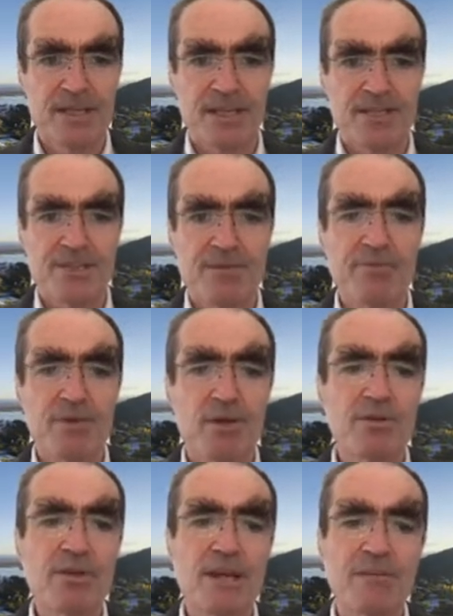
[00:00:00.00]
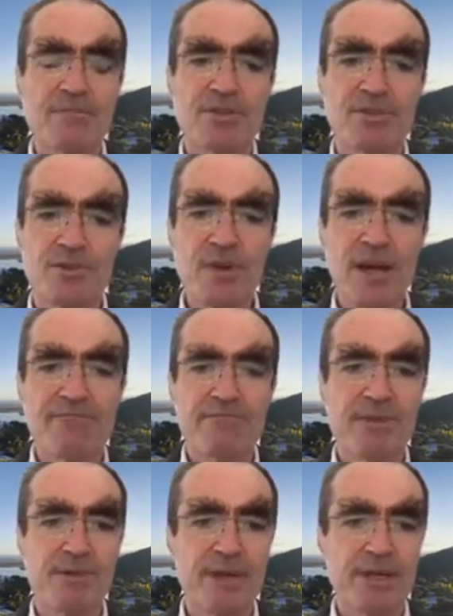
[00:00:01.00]
Some programs do have
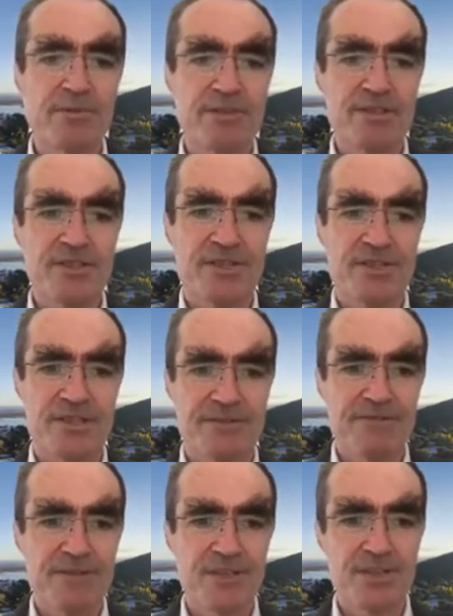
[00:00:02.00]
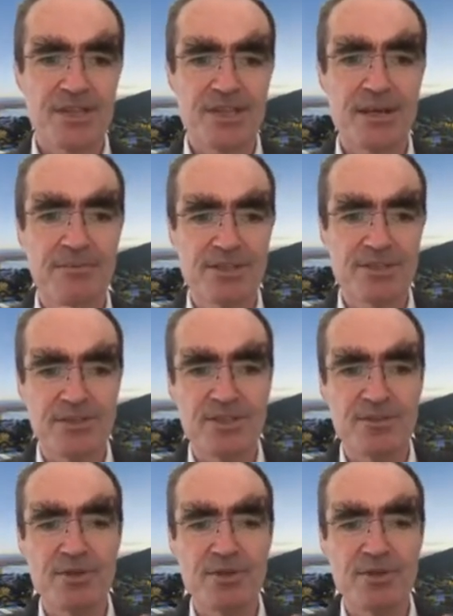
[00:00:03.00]
prerequisites, as first year chemistry is a